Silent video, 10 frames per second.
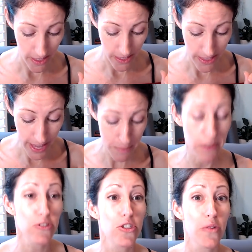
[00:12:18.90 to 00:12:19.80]
That
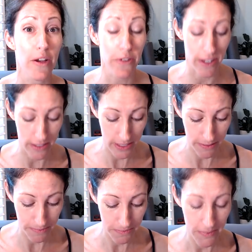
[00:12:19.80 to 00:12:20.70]
puts you at risk.
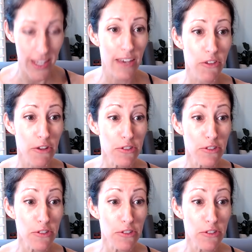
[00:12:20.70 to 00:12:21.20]
If you have